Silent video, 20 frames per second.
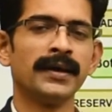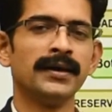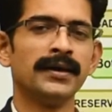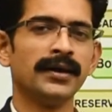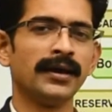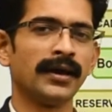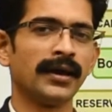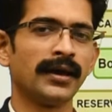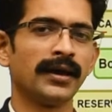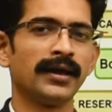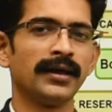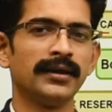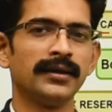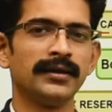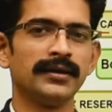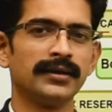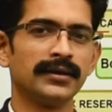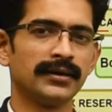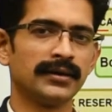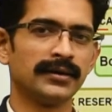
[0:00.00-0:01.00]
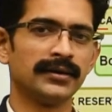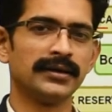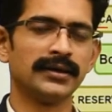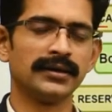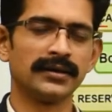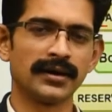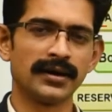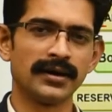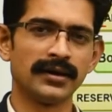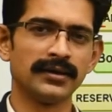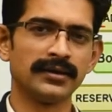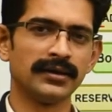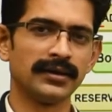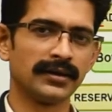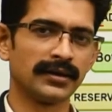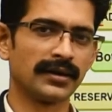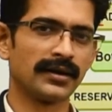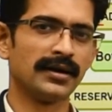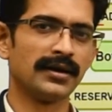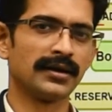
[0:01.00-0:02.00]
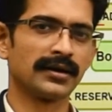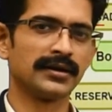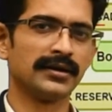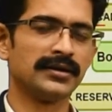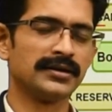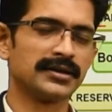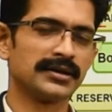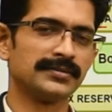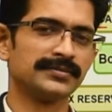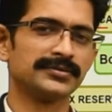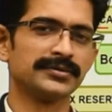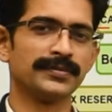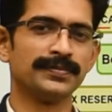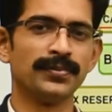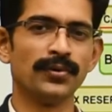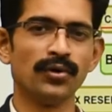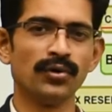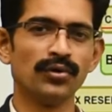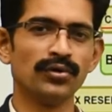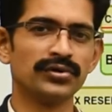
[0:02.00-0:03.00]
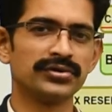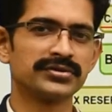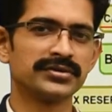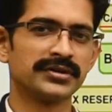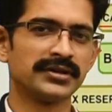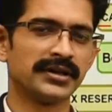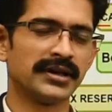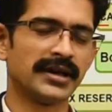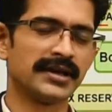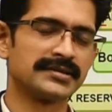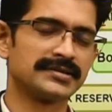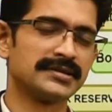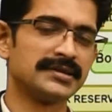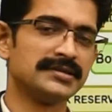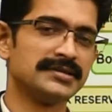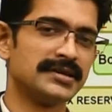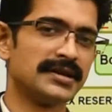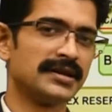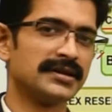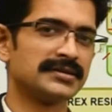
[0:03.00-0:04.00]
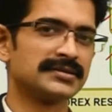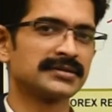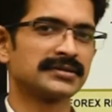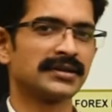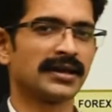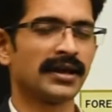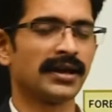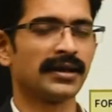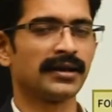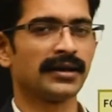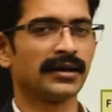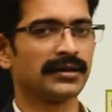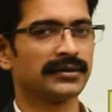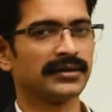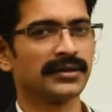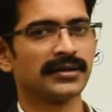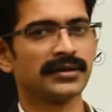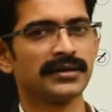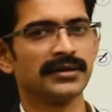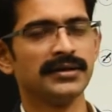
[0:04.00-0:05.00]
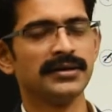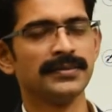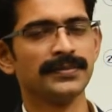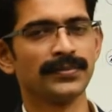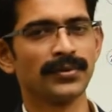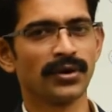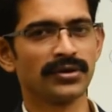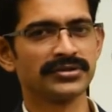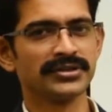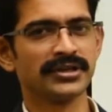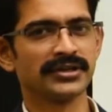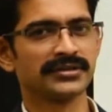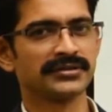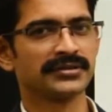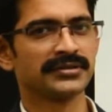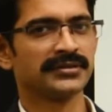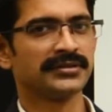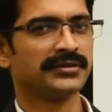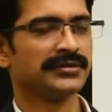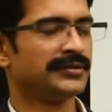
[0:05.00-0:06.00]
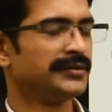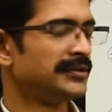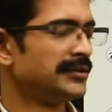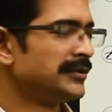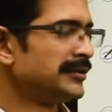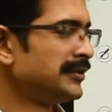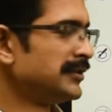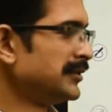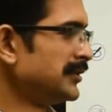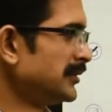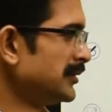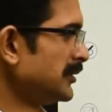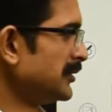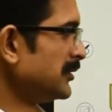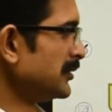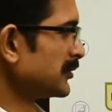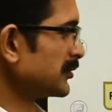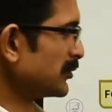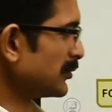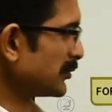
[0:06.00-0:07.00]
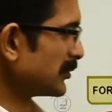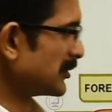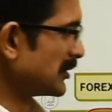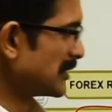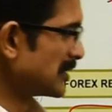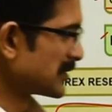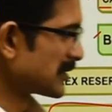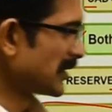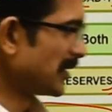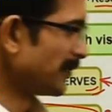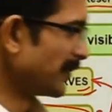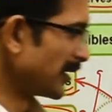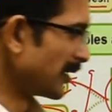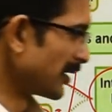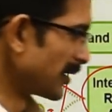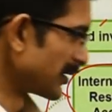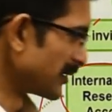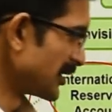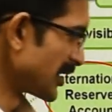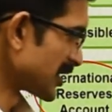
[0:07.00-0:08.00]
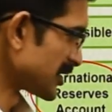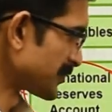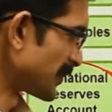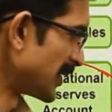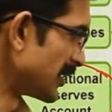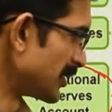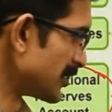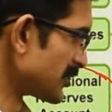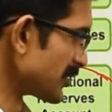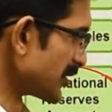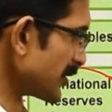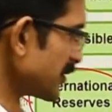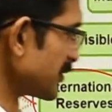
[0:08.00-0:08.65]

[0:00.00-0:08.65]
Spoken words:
and Iran, Iraq, in terms of ports, SEZs, and other projects. So these come under the expenditure.